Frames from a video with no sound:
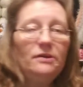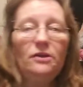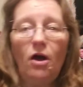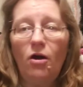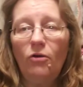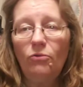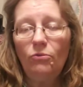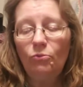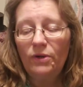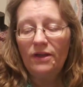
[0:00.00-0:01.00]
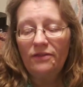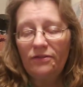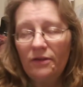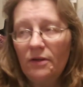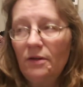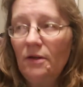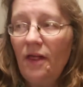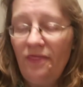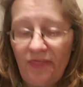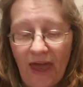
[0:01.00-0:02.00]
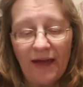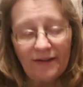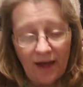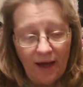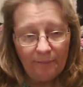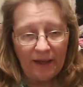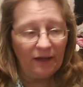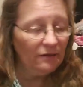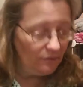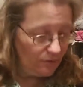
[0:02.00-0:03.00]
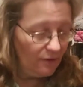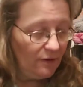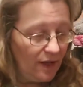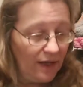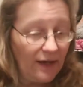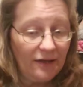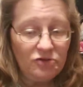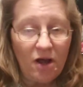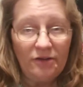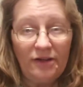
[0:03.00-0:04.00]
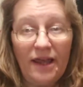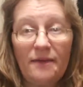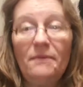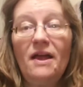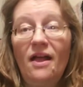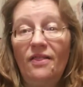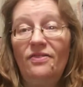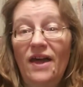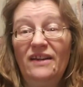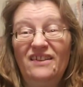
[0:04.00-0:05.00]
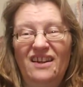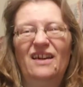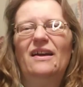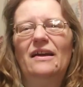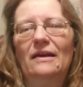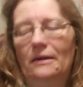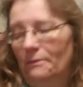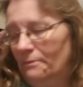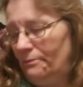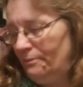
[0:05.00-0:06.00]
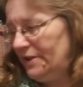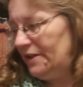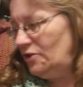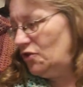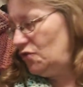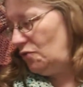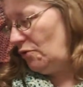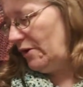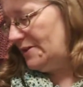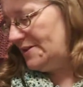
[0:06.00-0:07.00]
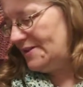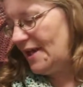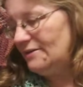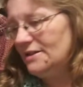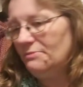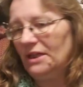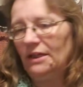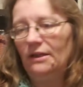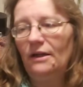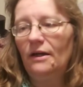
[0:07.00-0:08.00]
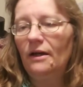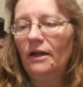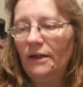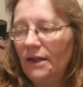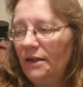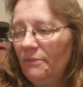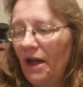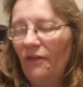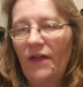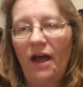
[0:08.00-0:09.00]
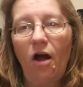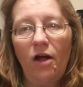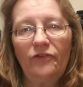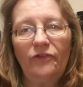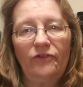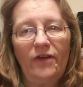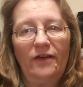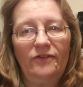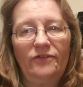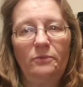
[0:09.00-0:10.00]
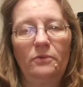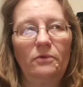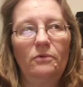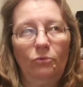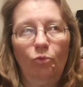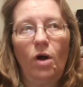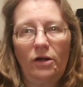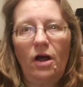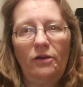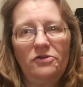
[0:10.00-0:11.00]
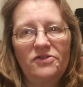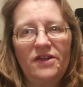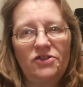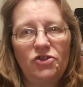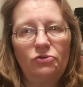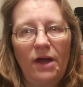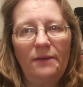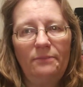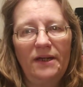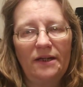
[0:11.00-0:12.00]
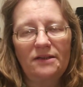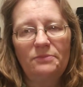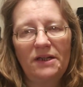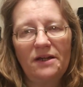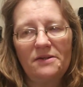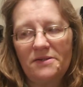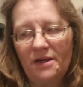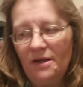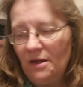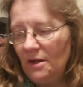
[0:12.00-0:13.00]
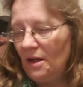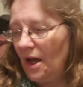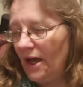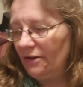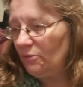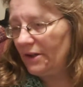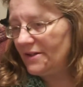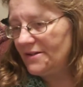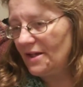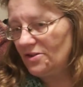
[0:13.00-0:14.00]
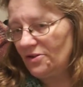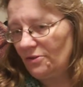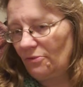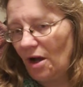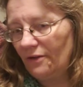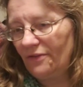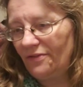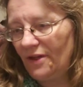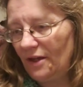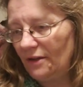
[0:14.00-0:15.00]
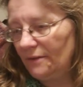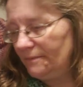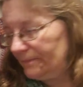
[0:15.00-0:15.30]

below with that comment, and I draw your name, then be sure and send me an email that also says what colors that you had picked, because I don't want to send you the wrong thing.